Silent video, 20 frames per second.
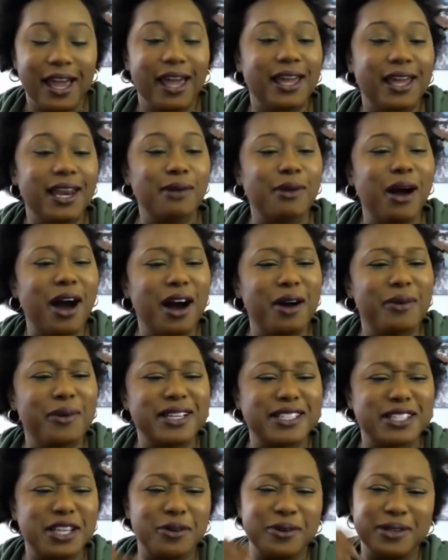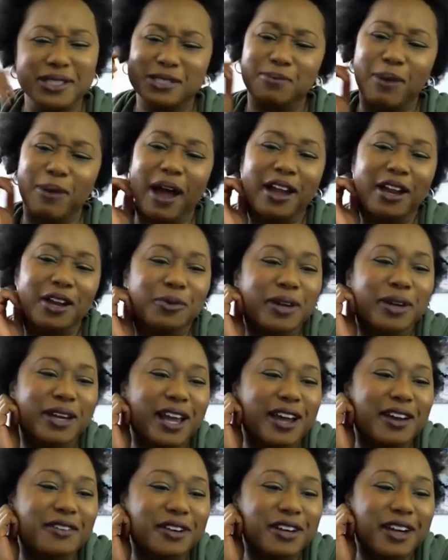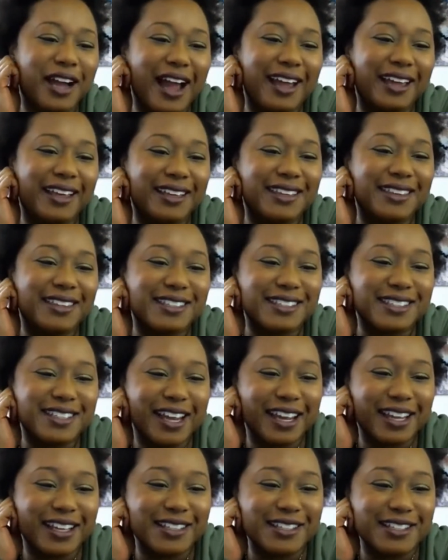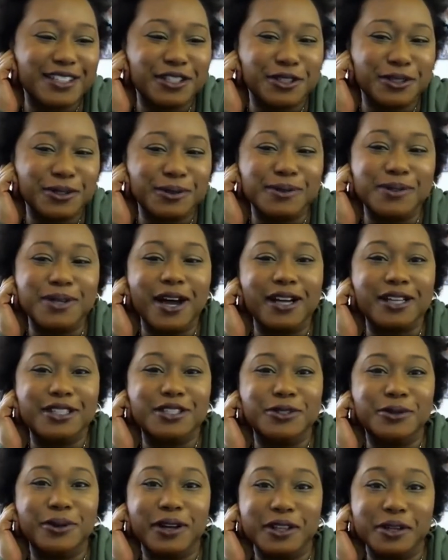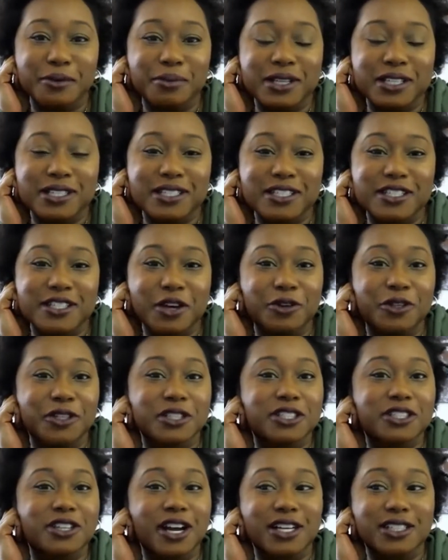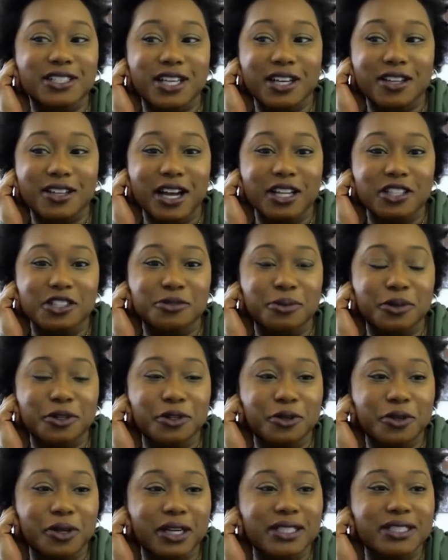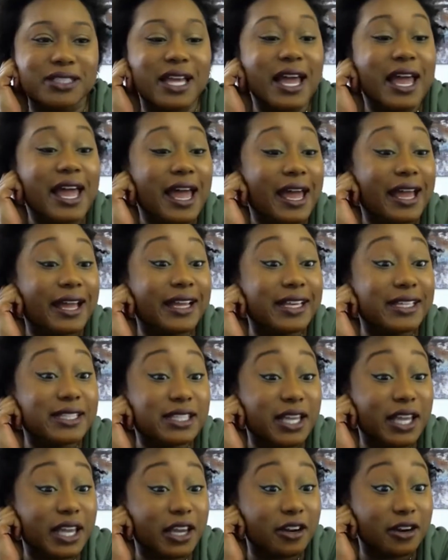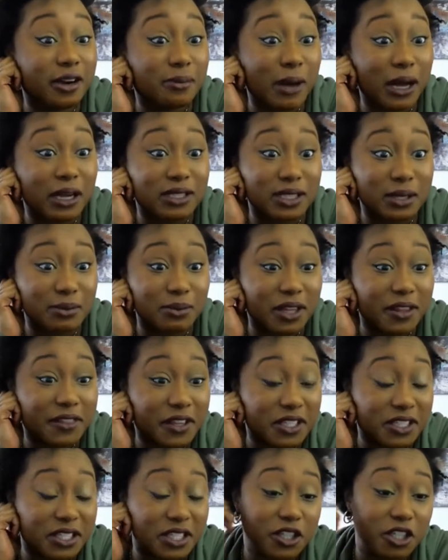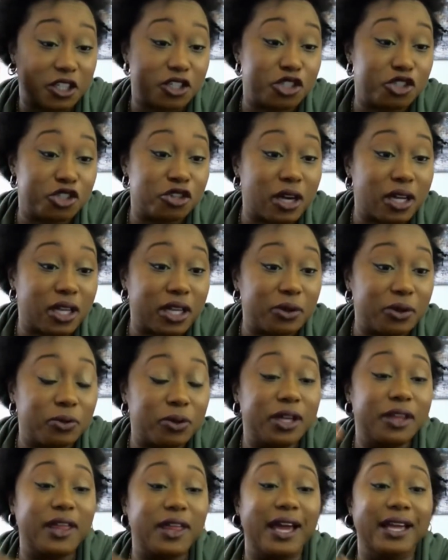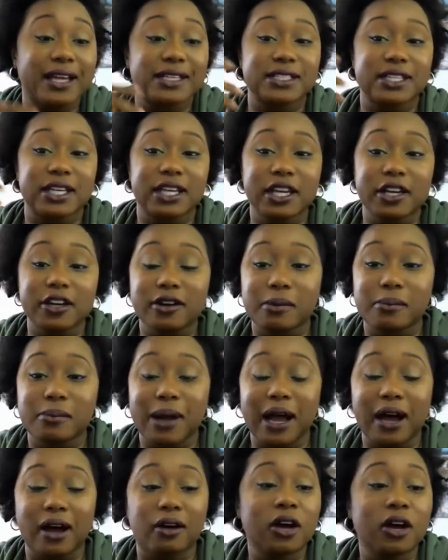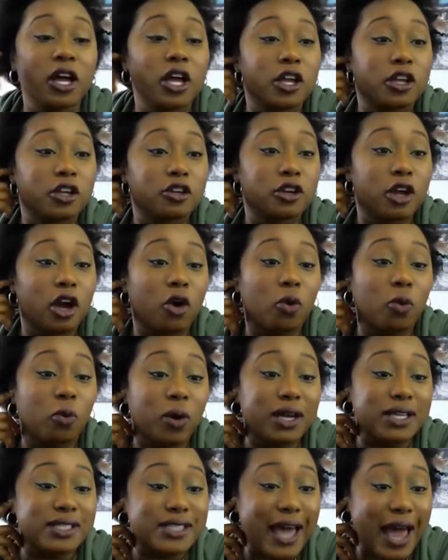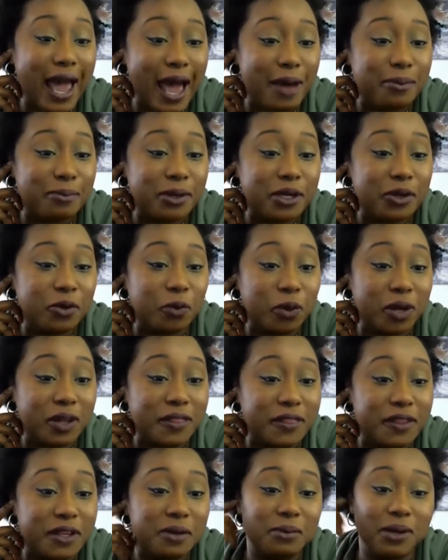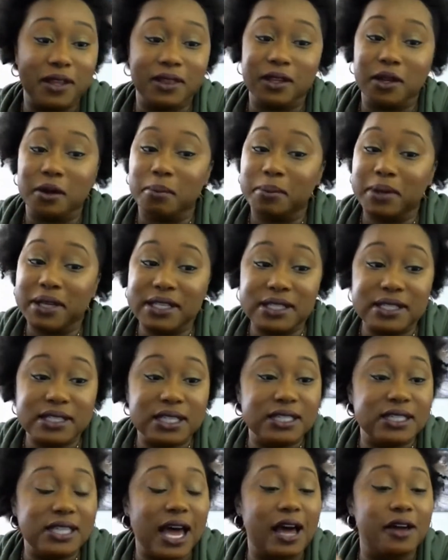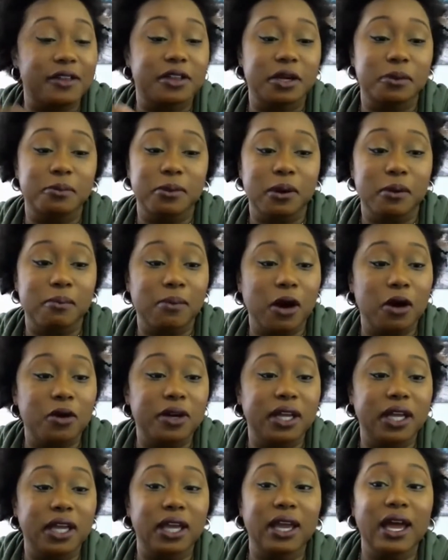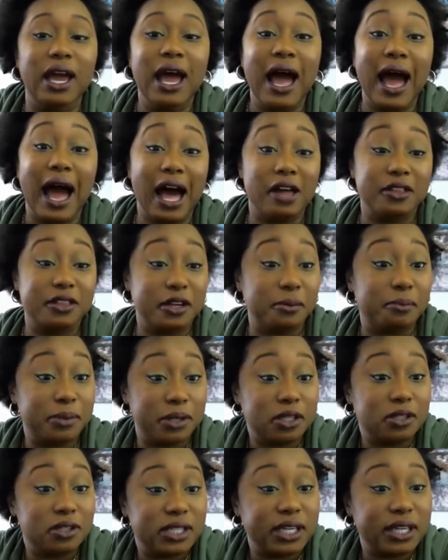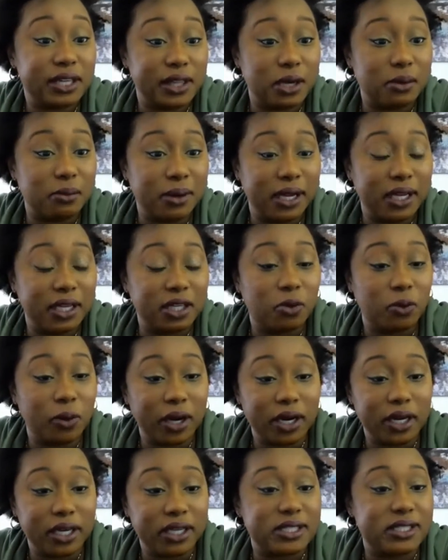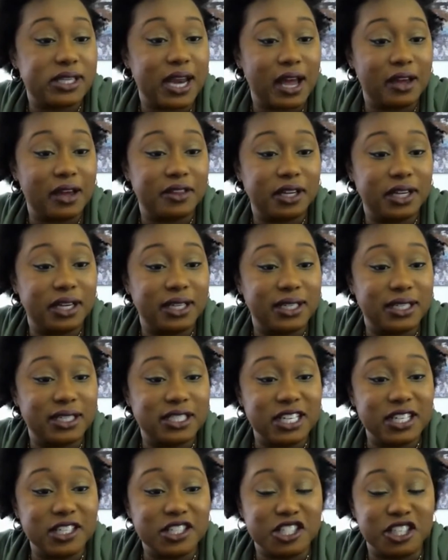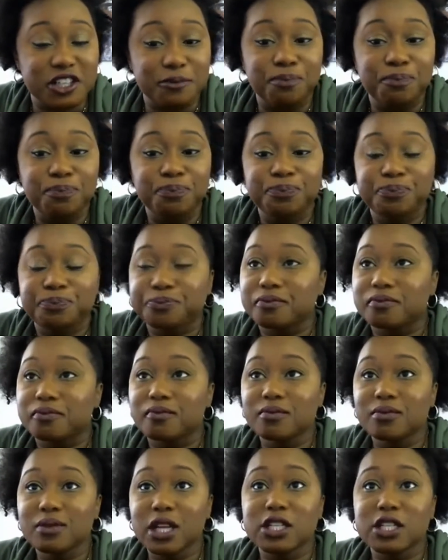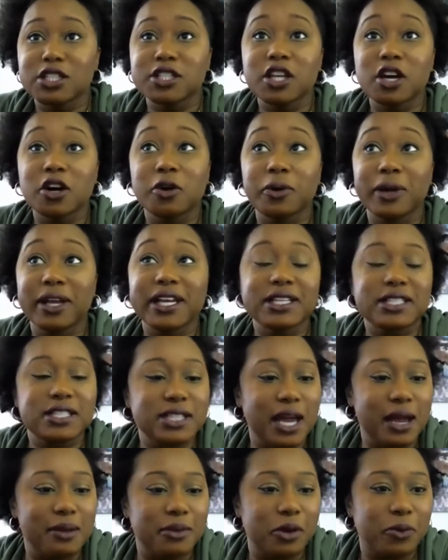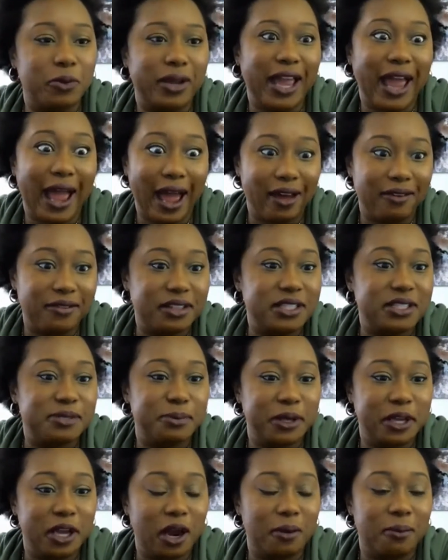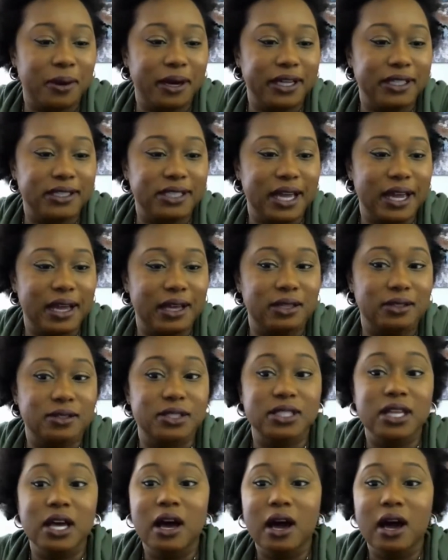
and I'm always so inspired whenever I get the chance to talk to other business owners, talk to other entrepreneurs, and get to hear about some of the things that they're struggling with. I get to hear about, what's happening with them in their business, how they're promoting it, how they're building their brand awareness, and how they're getting attention. So each time that we have these PR breakdowns,